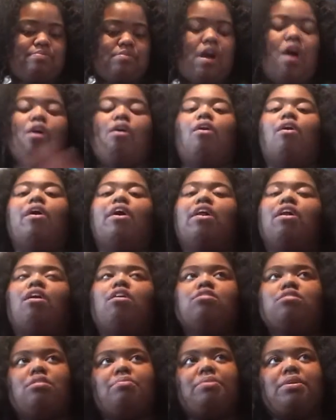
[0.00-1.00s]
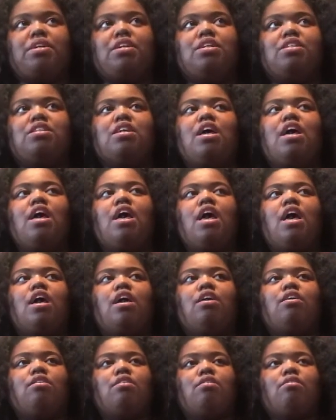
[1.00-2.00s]
oh, and also because,
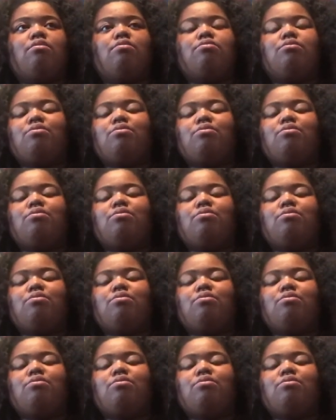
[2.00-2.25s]
you know,